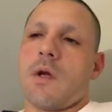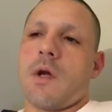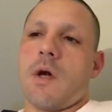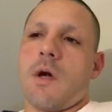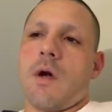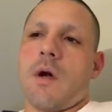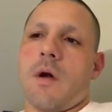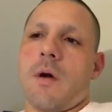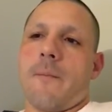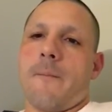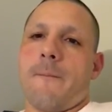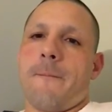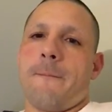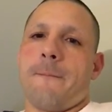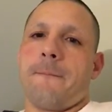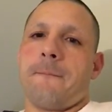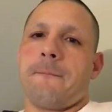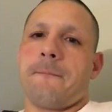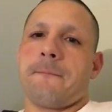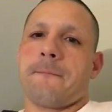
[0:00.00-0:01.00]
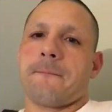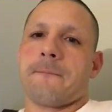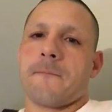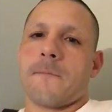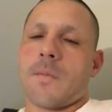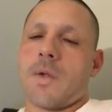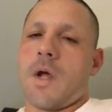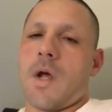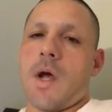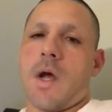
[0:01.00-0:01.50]
um,
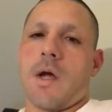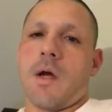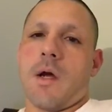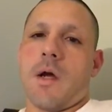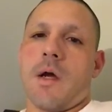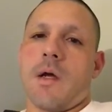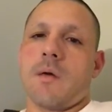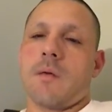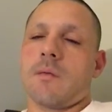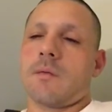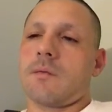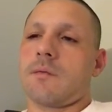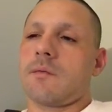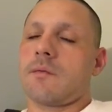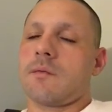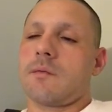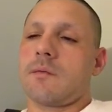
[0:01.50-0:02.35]
I don't.